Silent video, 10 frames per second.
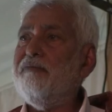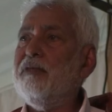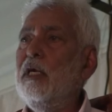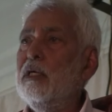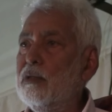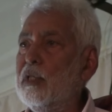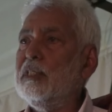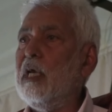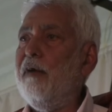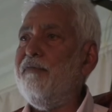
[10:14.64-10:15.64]
left to the
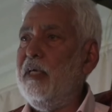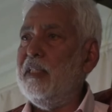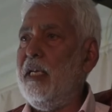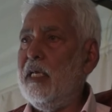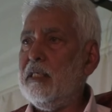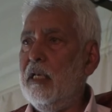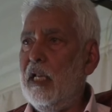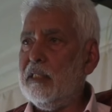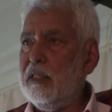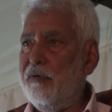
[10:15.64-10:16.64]
staff in the National
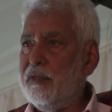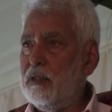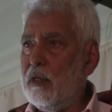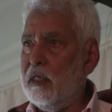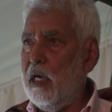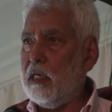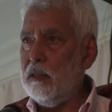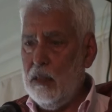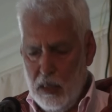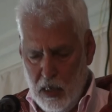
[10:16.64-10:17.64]
Health Service to conduct.
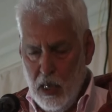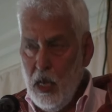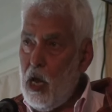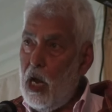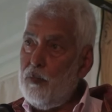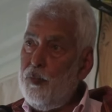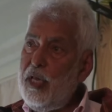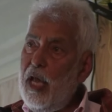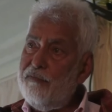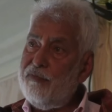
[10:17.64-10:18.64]
And
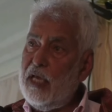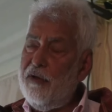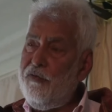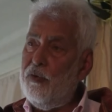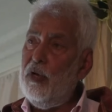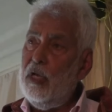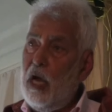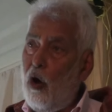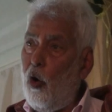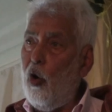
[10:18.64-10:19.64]
we have therefore
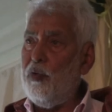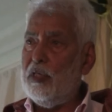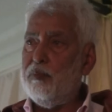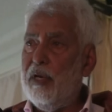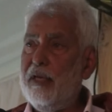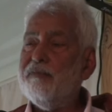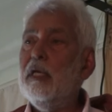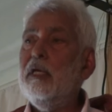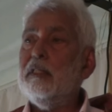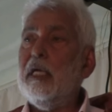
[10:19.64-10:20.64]
always believed
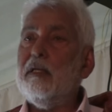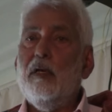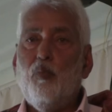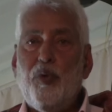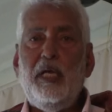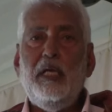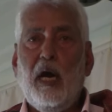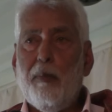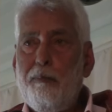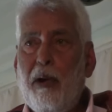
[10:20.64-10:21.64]
that we
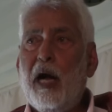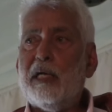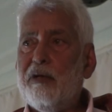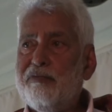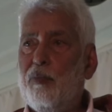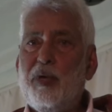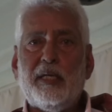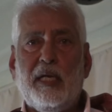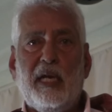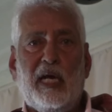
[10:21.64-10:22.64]
are part of the
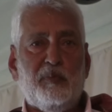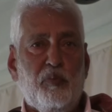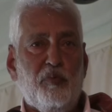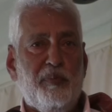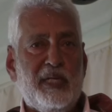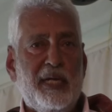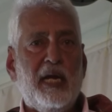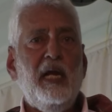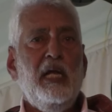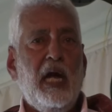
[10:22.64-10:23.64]
working class movement
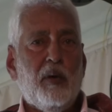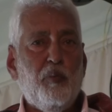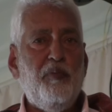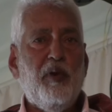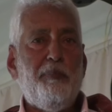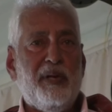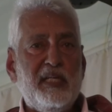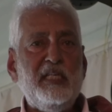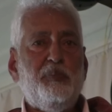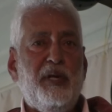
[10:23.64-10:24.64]
here, and we will
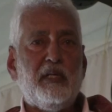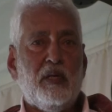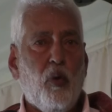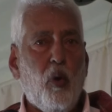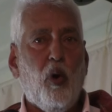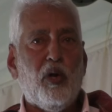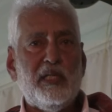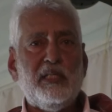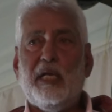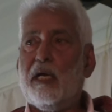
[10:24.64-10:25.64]
participate in all
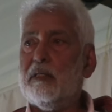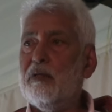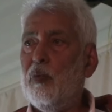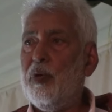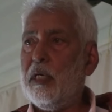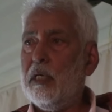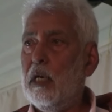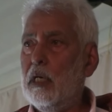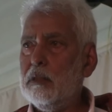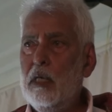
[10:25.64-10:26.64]
the struggles of the working
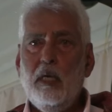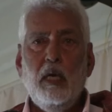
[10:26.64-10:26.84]
class.